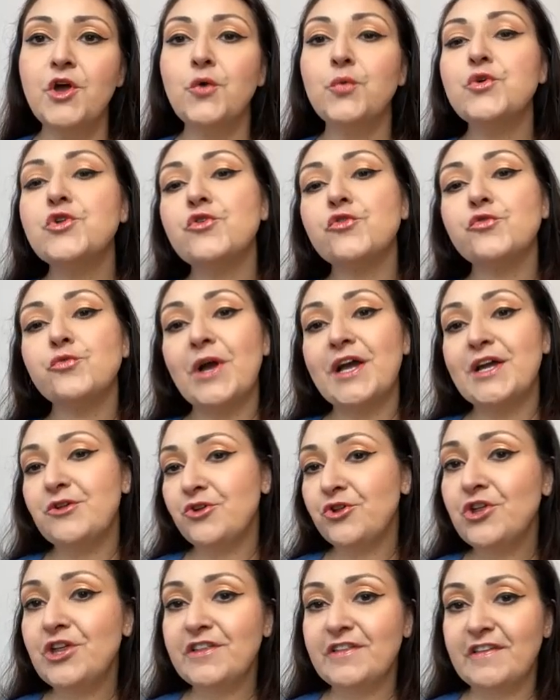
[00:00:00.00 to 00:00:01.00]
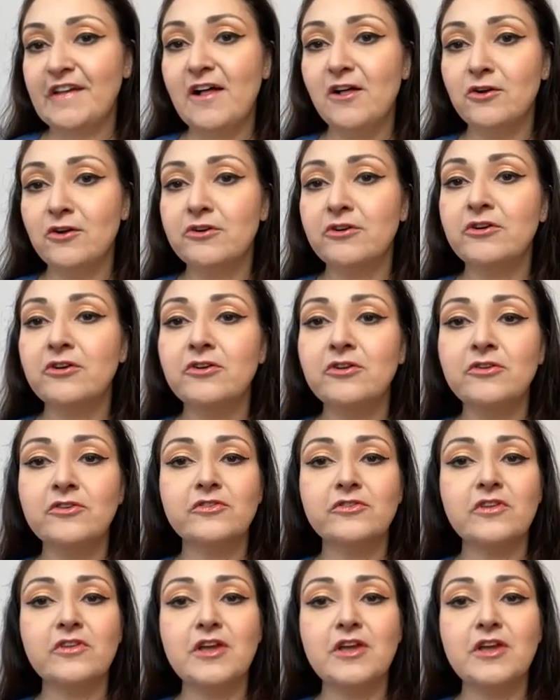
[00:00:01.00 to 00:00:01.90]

which is why I usually tell girls,